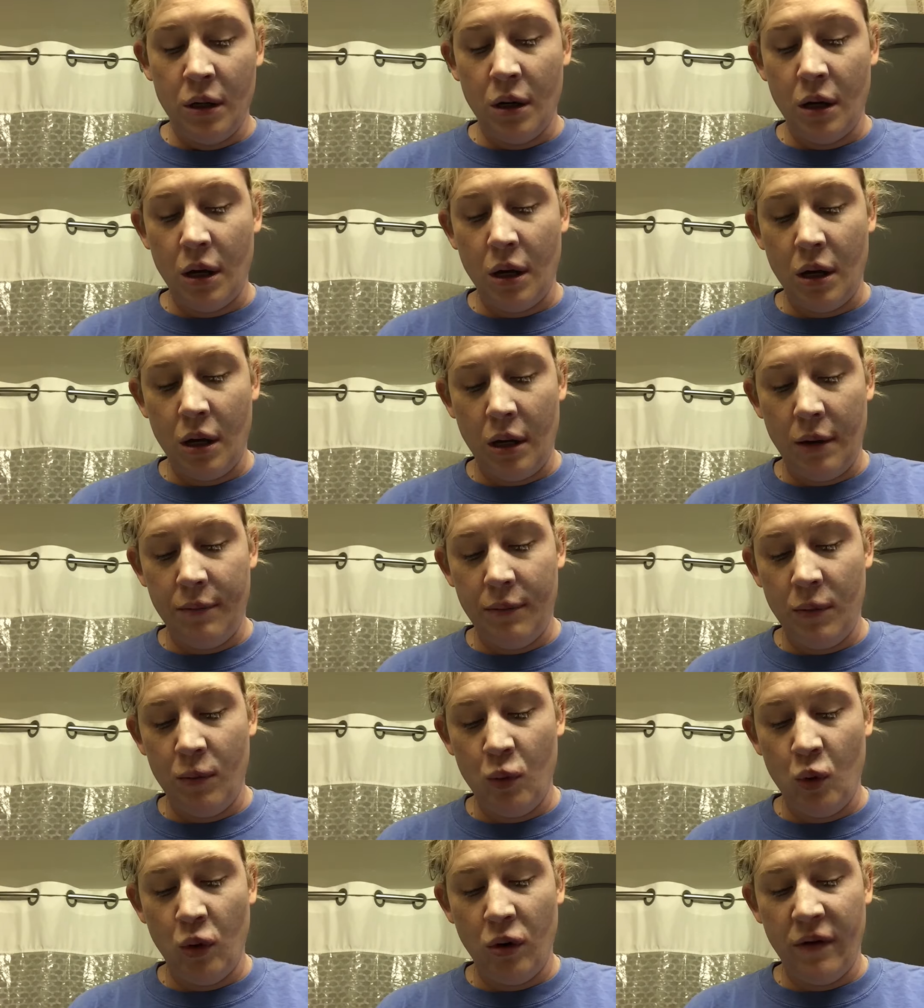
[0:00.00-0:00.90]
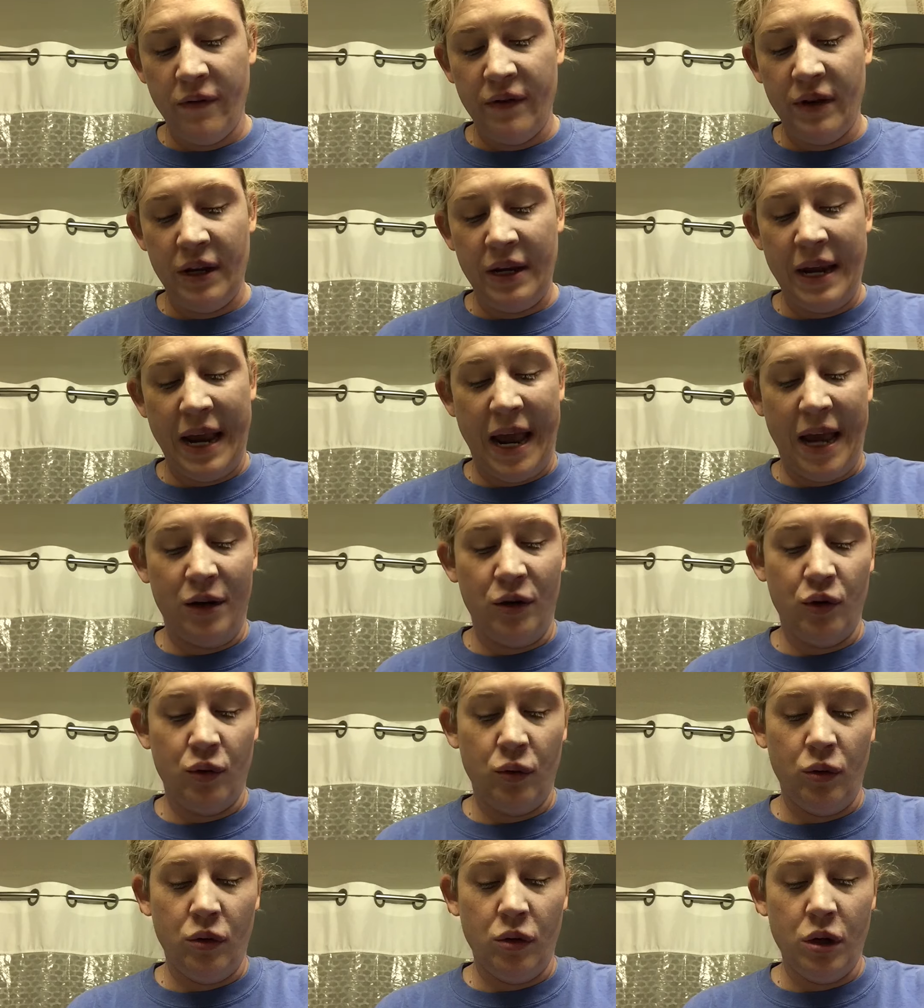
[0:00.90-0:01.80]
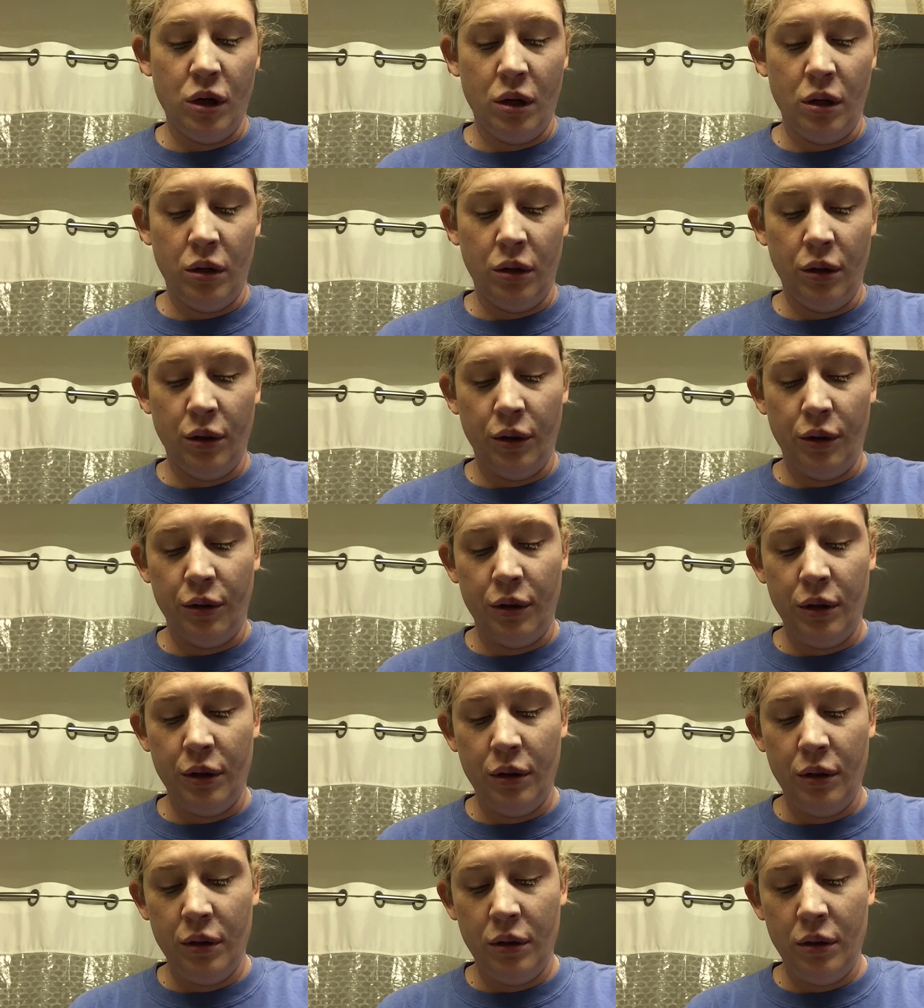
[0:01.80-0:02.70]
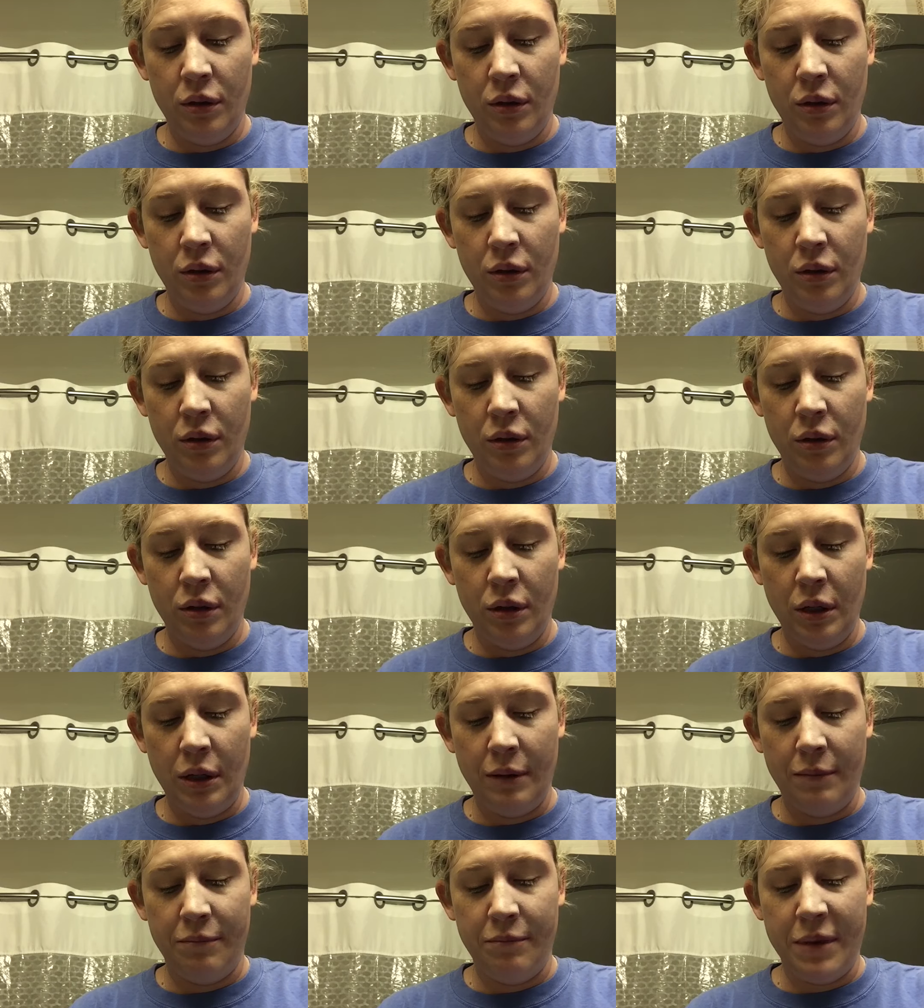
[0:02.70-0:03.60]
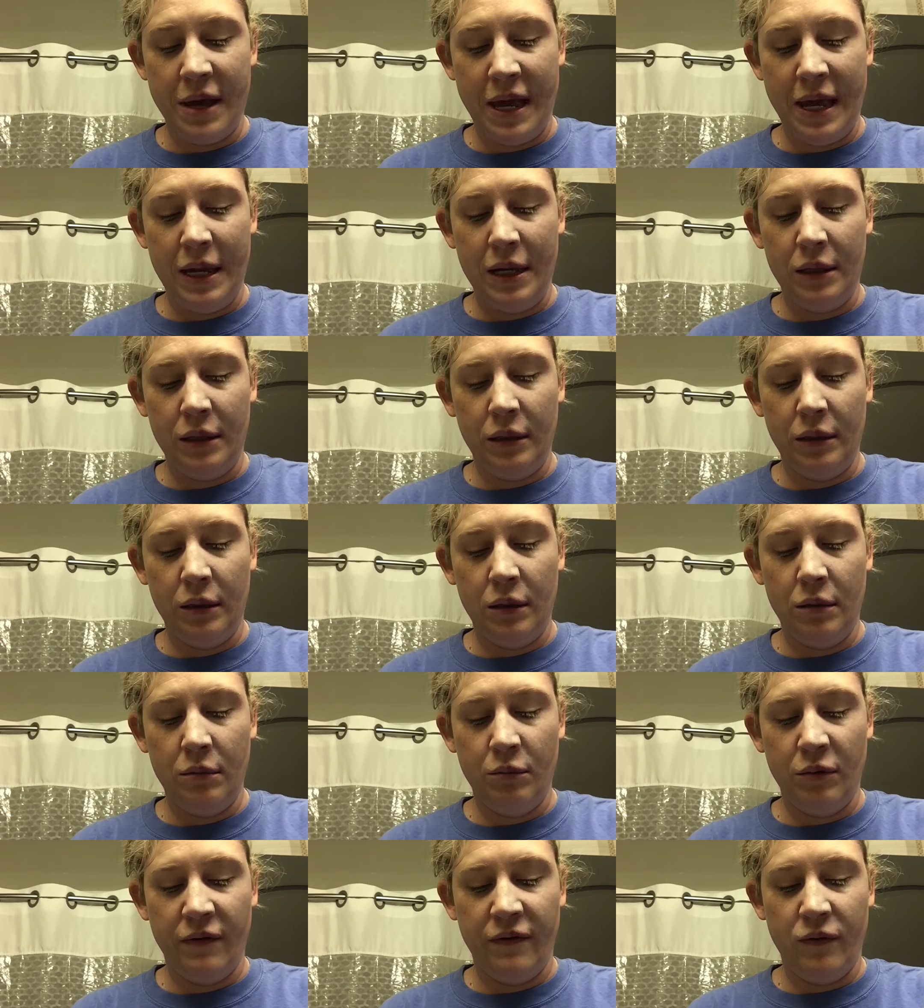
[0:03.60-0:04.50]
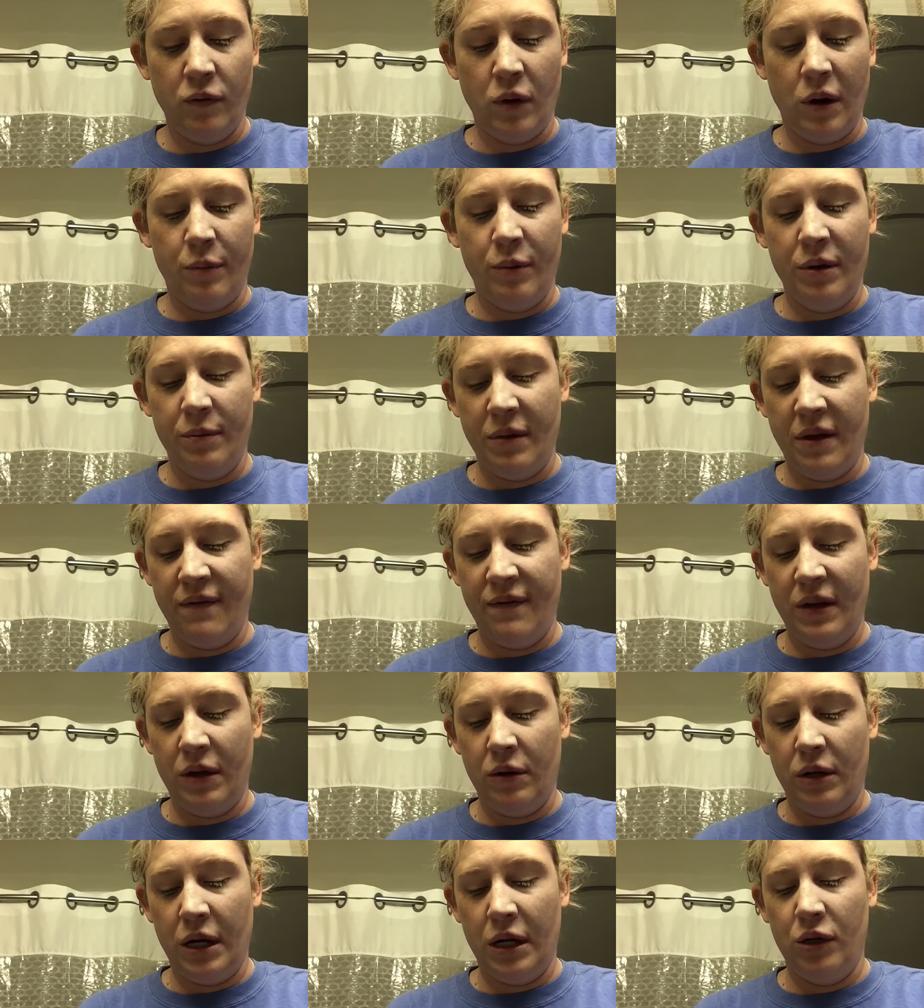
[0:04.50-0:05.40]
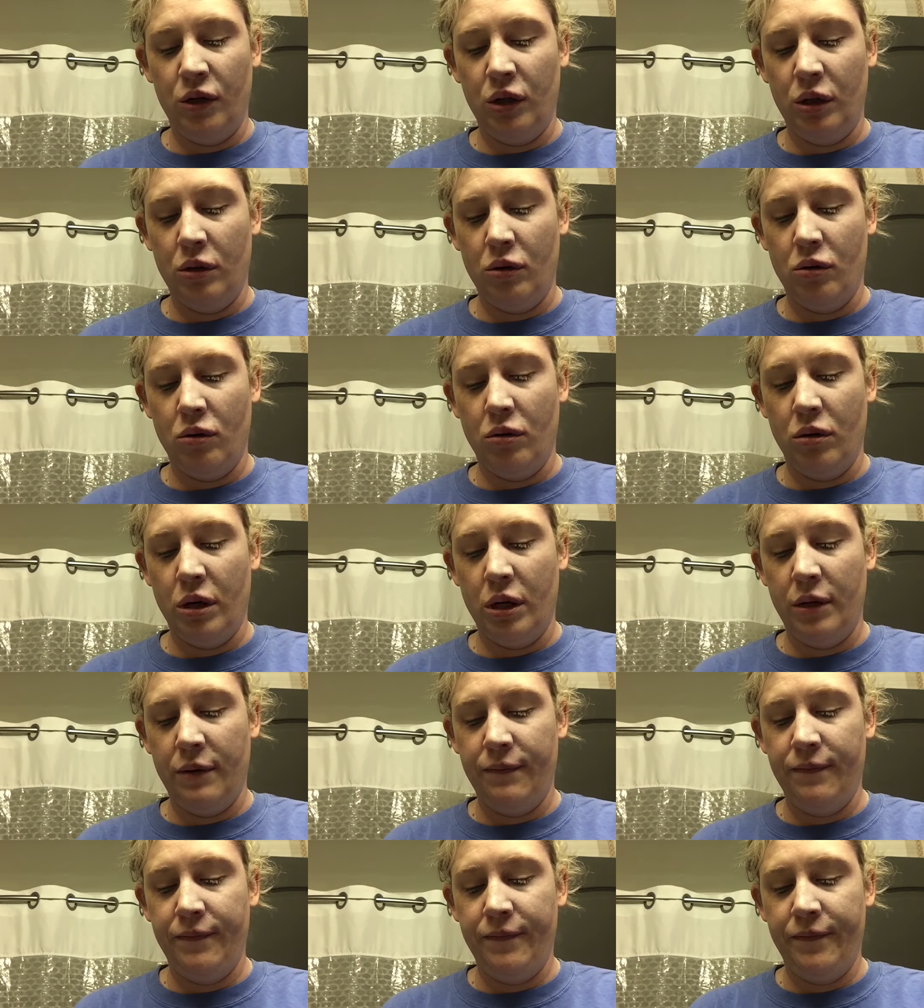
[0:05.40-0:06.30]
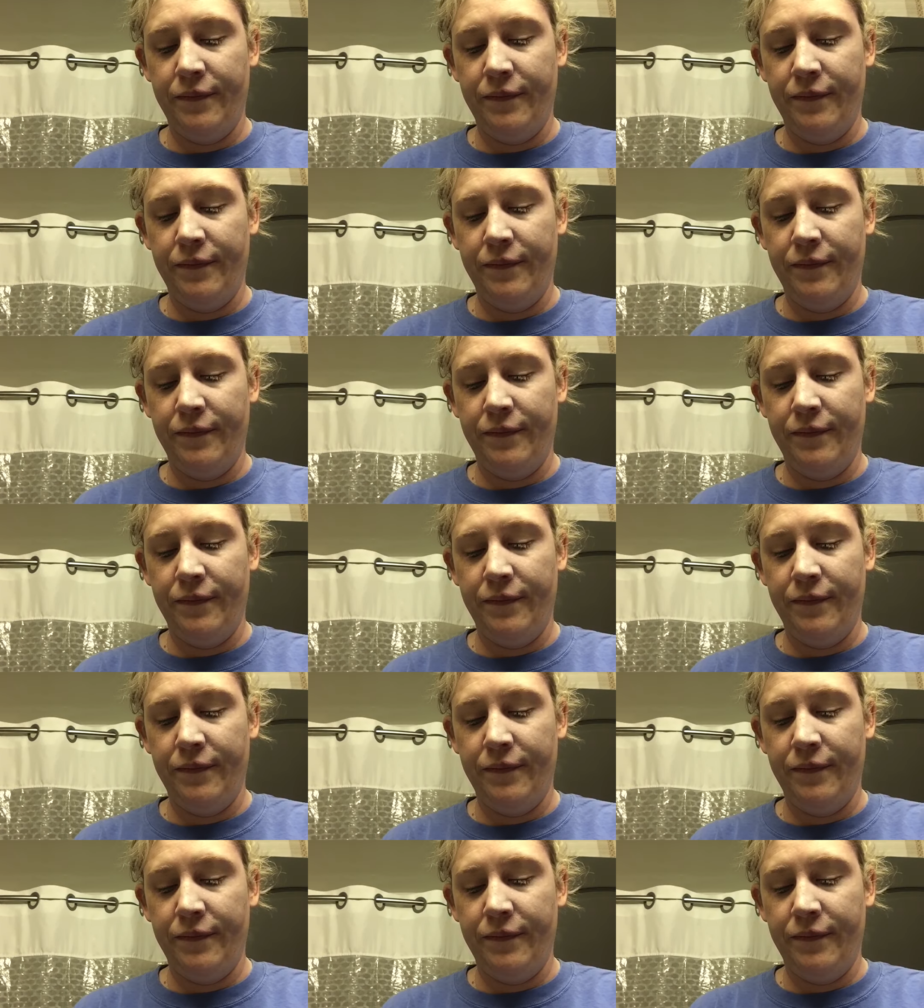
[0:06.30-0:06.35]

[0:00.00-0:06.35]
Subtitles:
more of a natural colored base before I put my foundation on.